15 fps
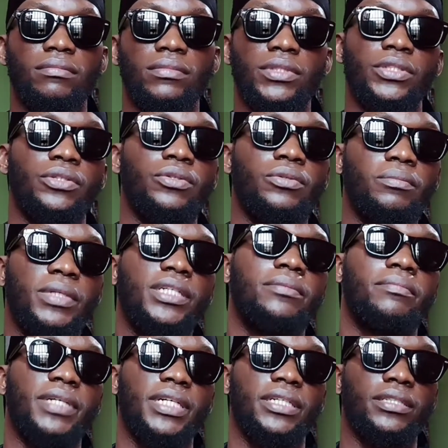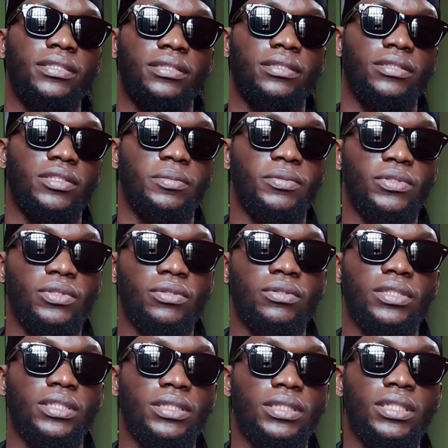the human mind is supposed to
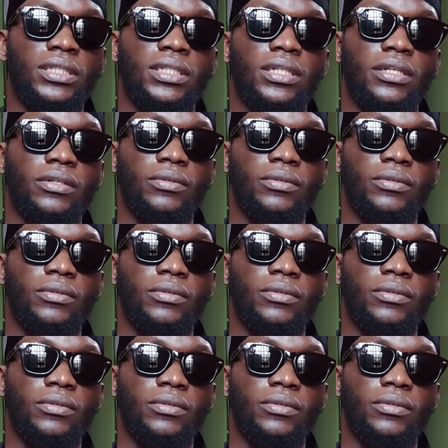understand,